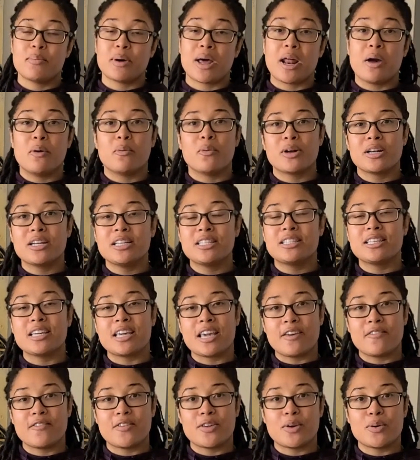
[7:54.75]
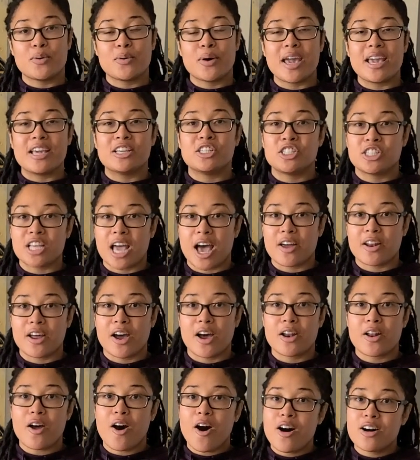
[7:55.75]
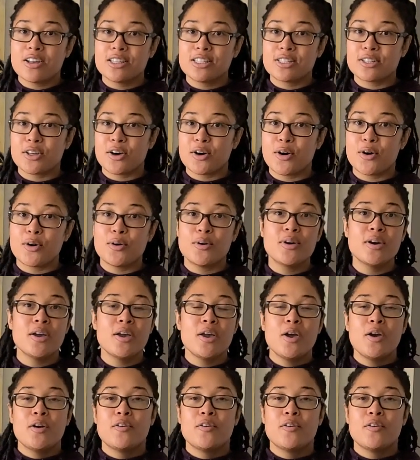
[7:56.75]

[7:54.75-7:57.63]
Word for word: But I wanted to give you a shout out also